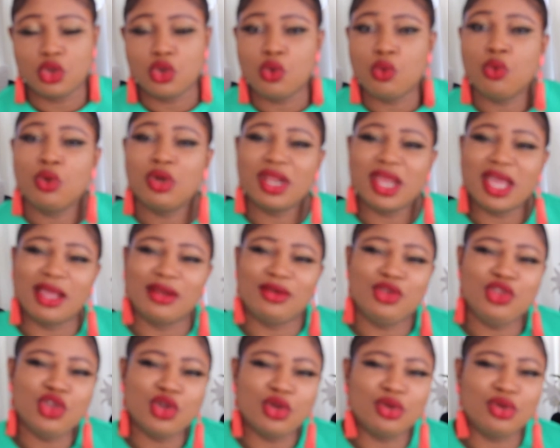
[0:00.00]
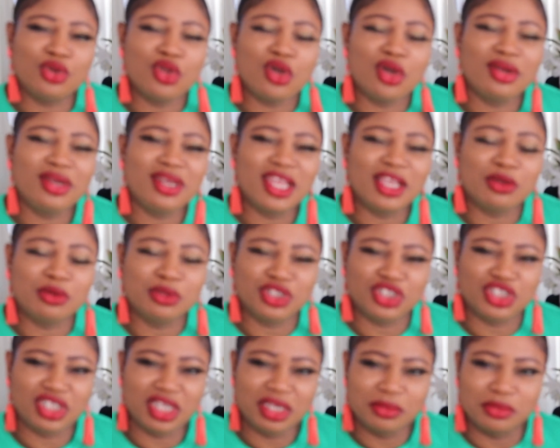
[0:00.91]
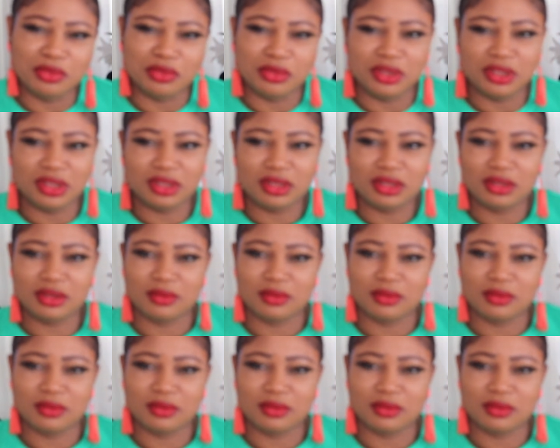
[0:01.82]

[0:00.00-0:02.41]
What are your non-negotiables?